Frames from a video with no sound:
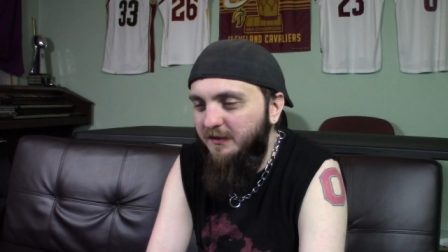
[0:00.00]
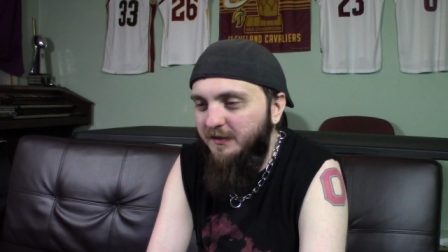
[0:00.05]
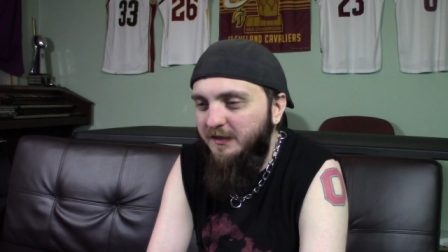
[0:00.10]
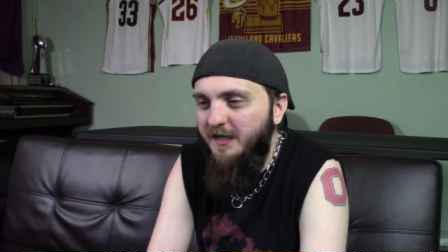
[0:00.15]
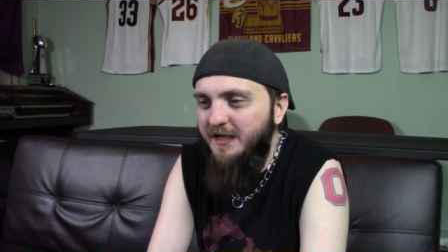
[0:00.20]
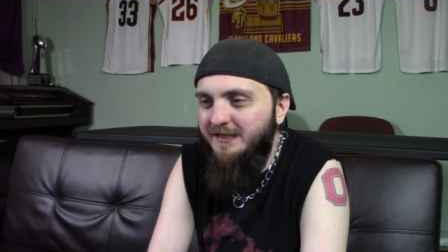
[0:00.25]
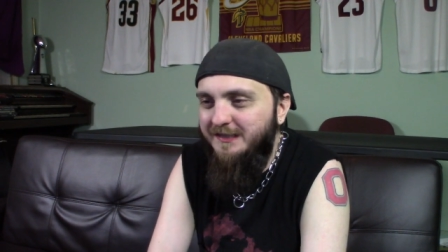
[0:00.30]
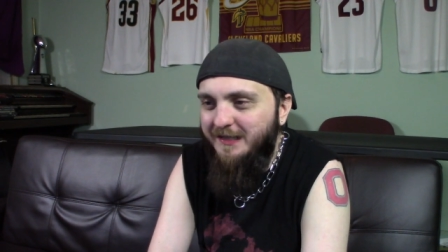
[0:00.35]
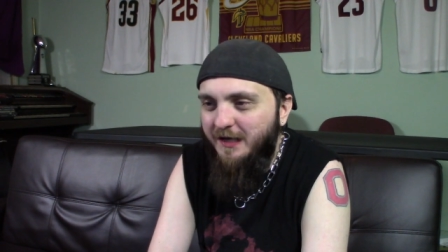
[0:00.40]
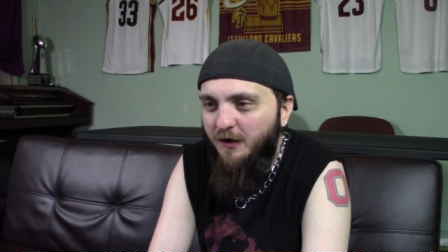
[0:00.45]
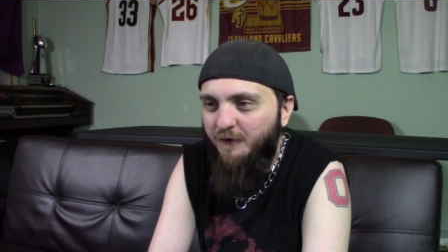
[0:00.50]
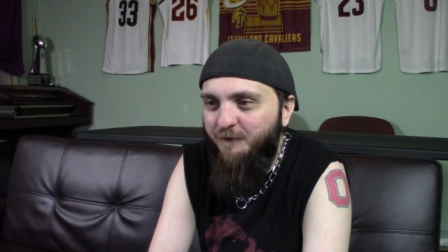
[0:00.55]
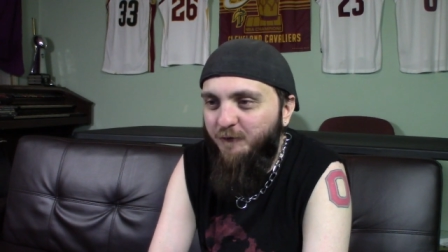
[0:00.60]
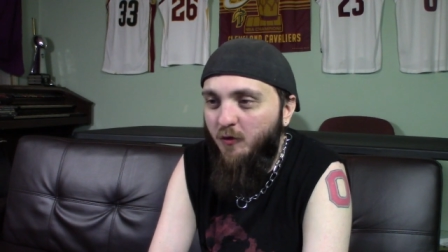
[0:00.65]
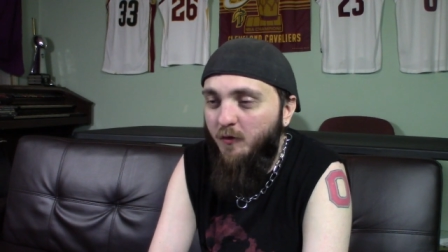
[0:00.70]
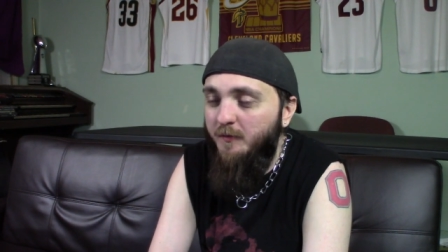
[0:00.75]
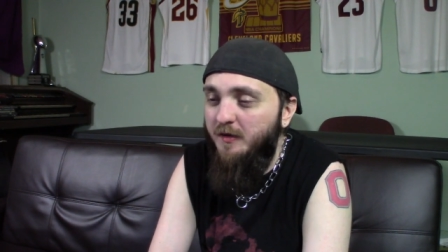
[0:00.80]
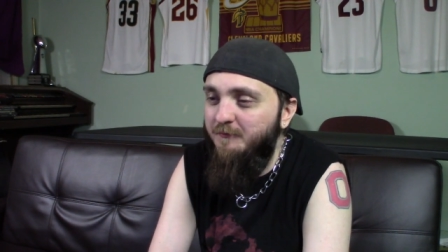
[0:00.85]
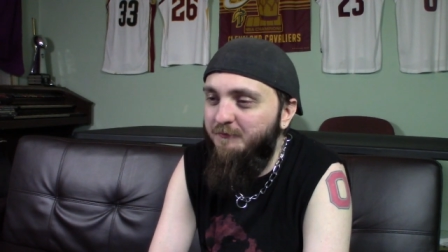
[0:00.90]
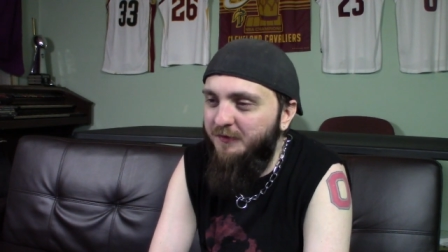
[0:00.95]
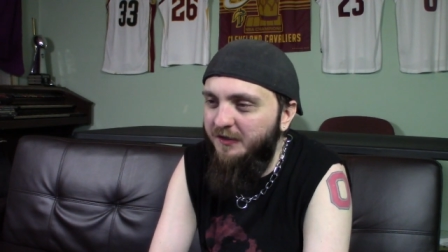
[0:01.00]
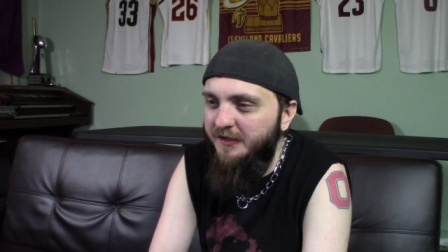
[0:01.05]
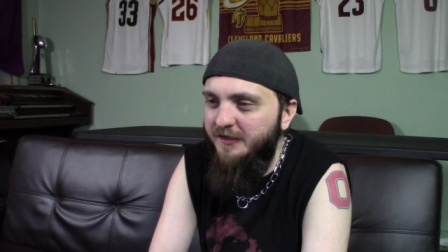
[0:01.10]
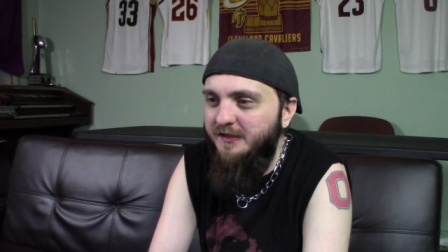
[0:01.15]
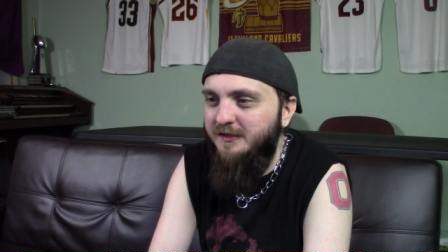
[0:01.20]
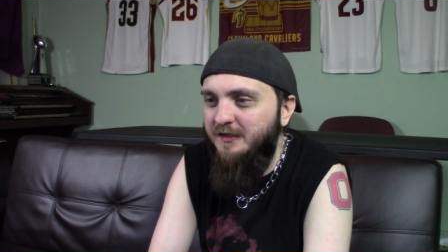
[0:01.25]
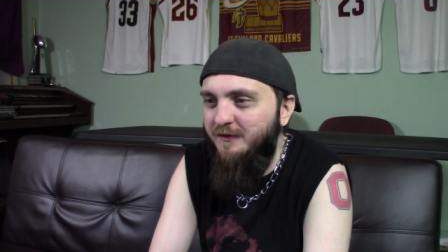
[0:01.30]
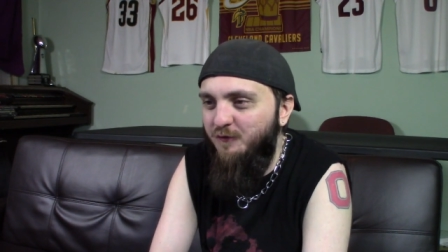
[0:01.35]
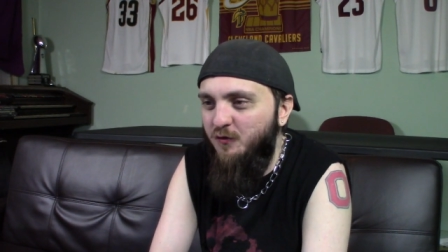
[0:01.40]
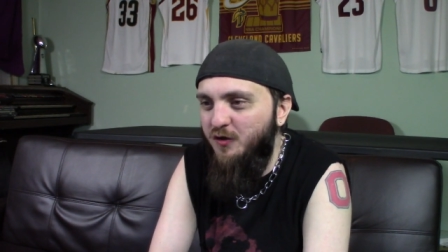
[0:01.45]
It's there for him. And
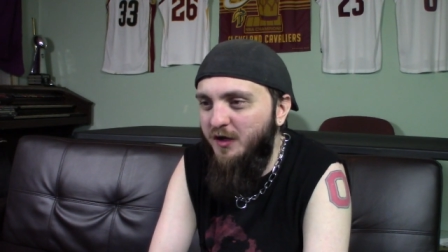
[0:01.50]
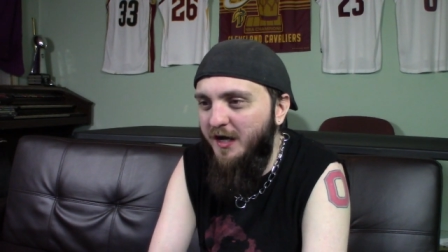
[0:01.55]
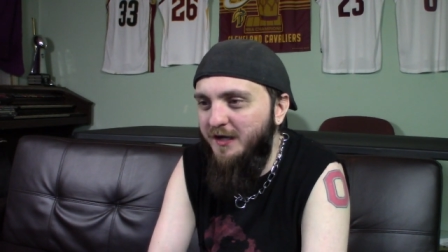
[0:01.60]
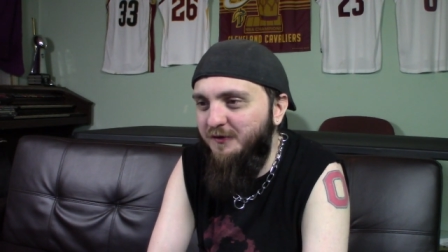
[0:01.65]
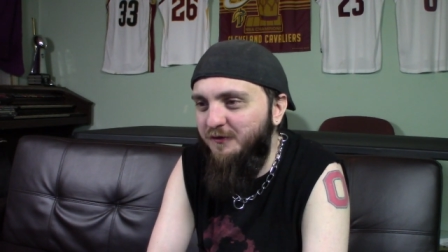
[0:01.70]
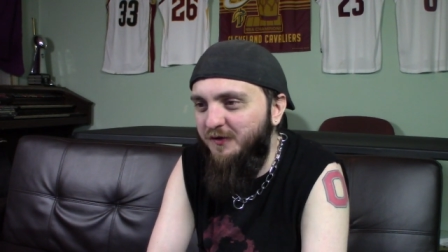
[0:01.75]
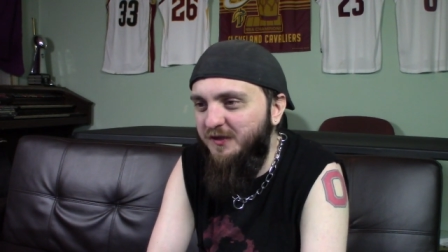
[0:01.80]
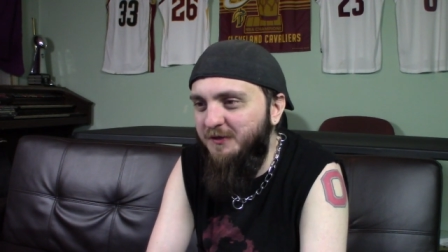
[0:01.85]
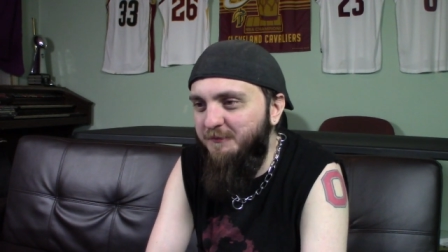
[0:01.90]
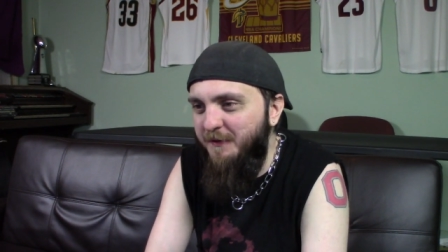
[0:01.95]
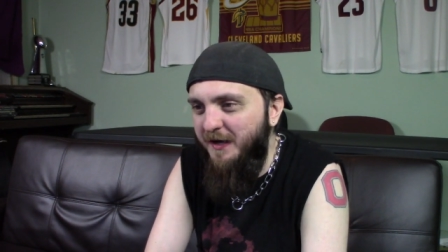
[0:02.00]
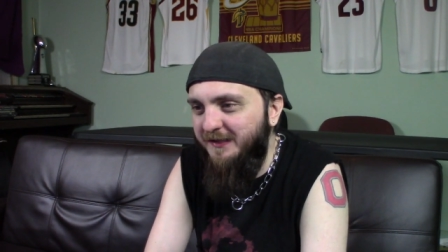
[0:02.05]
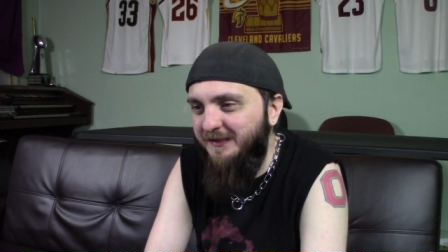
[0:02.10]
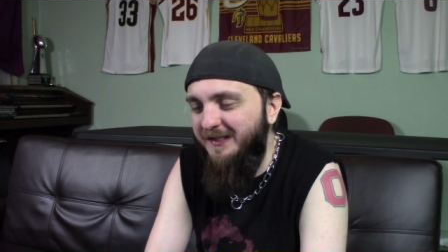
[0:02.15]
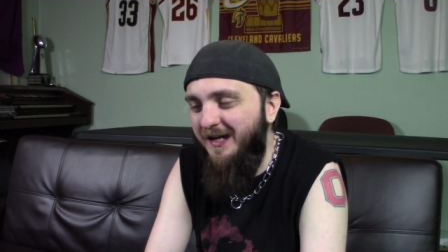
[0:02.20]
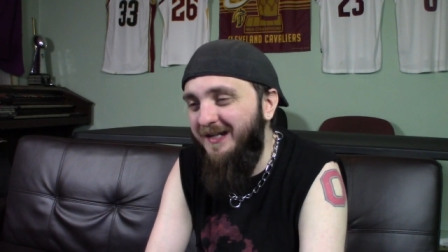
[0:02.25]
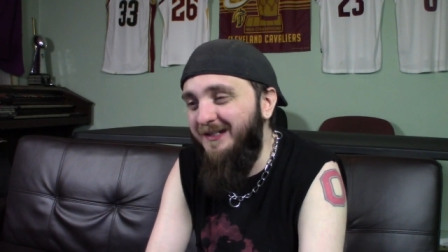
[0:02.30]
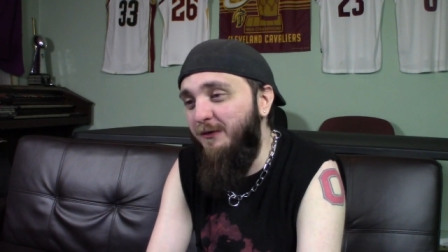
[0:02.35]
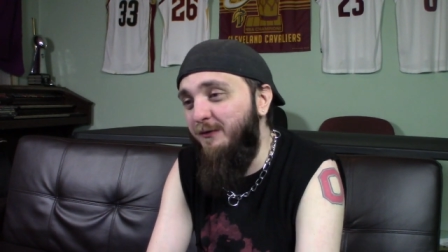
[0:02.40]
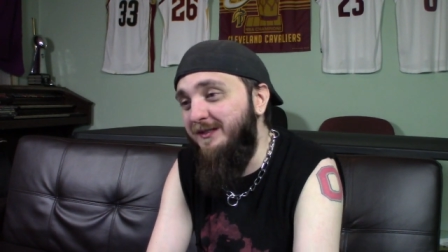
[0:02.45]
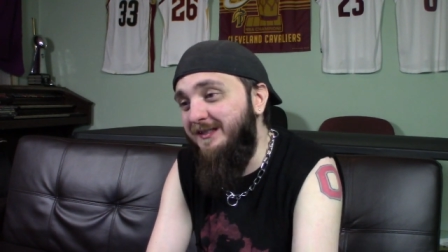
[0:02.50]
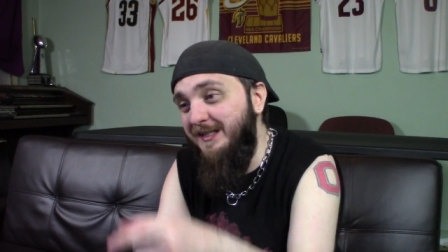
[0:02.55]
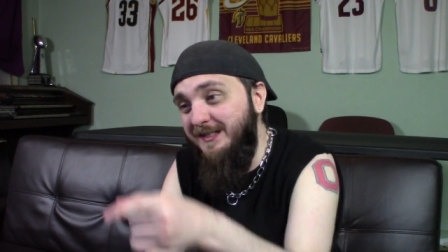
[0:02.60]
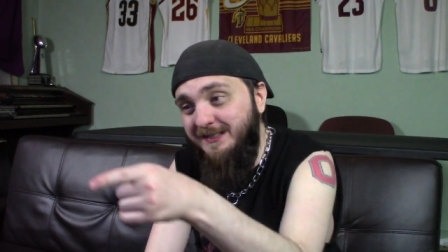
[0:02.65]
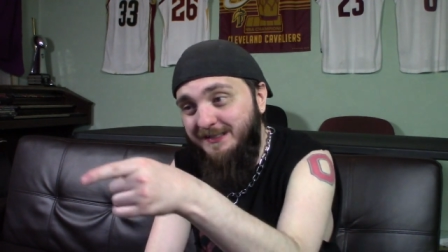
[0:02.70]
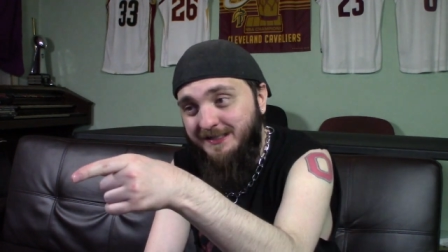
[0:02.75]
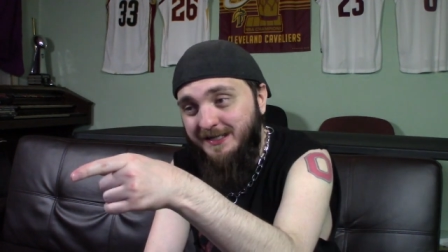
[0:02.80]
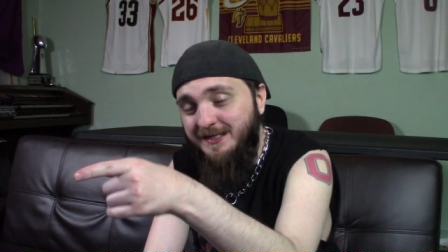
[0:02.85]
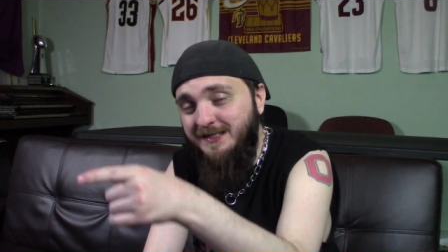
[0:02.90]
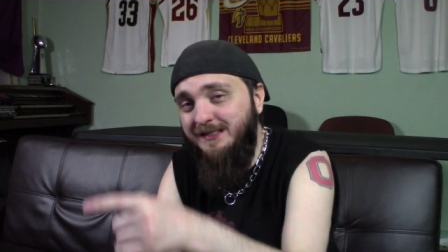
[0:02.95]
please, if you guys are expecting, I know it
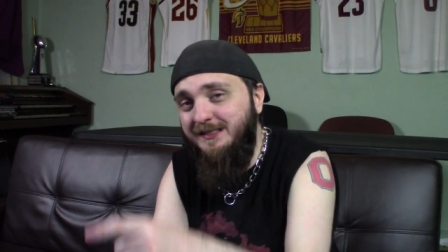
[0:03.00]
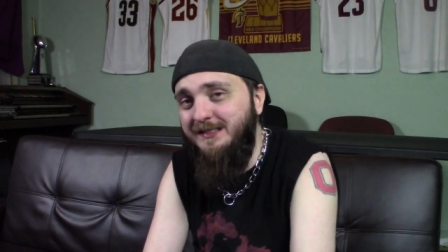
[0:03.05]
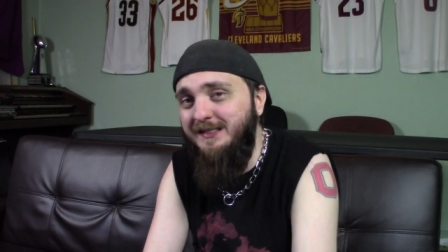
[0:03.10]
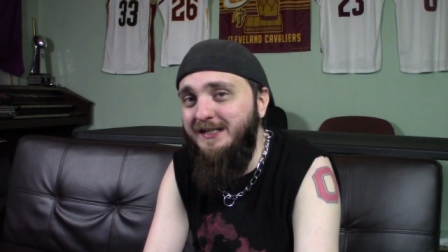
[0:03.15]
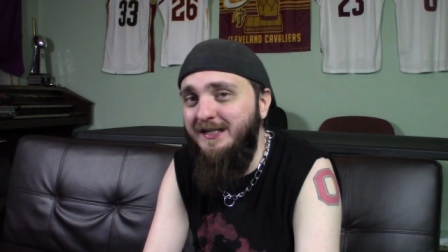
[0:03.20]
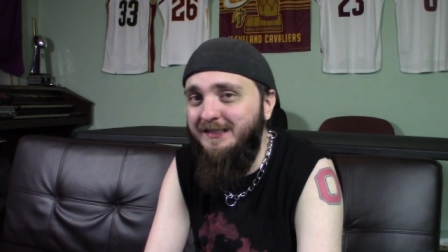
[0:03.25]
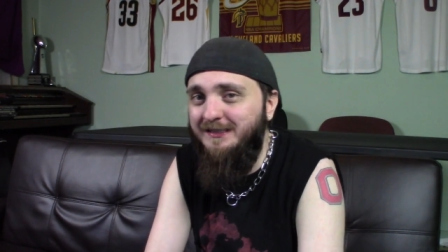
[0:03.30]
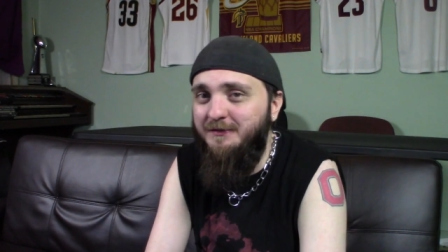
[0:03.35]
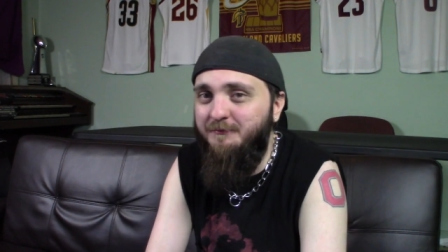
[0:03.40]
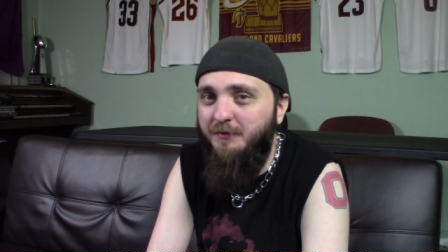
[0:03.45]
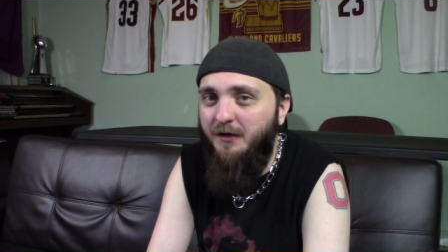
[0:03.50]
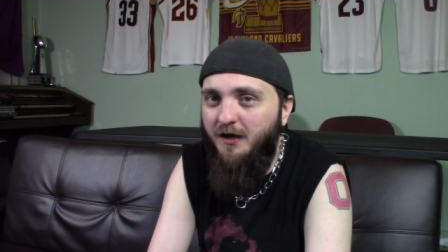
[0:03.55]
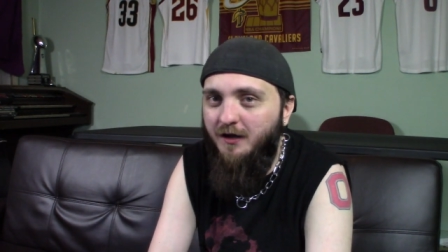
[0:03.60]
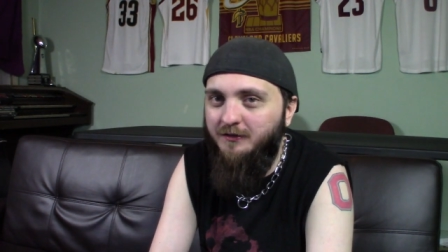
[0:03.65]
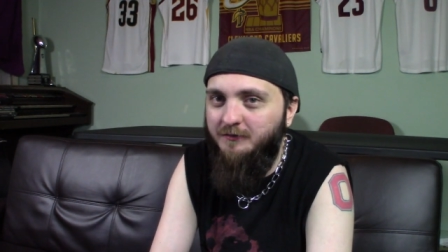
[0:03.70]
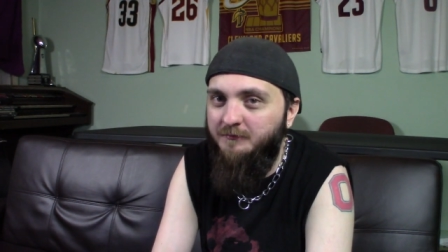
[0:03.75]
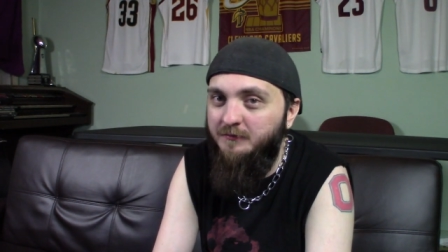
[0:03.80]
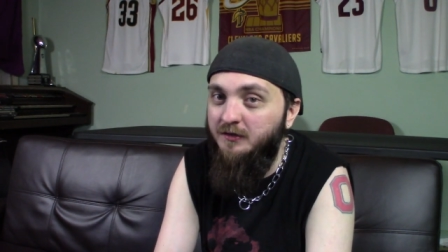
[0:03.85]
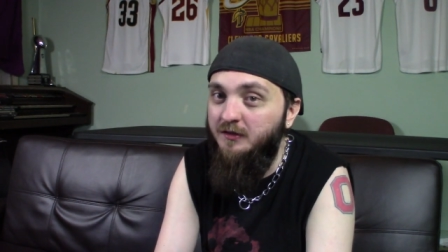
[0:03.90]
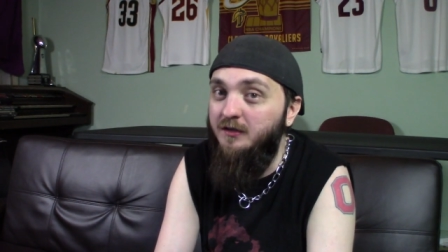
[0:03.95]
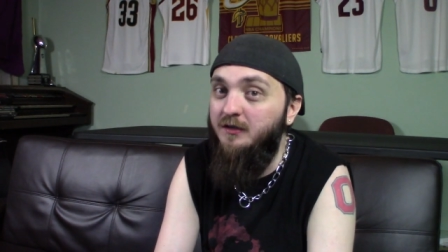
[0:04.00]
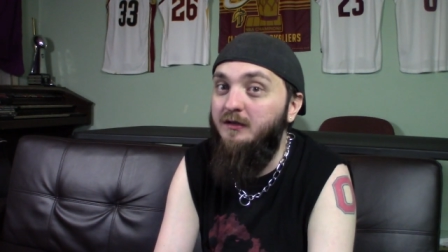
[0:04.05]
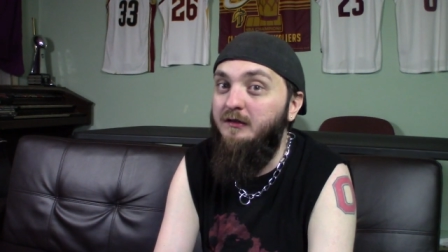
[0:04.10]
says DC at the bottom.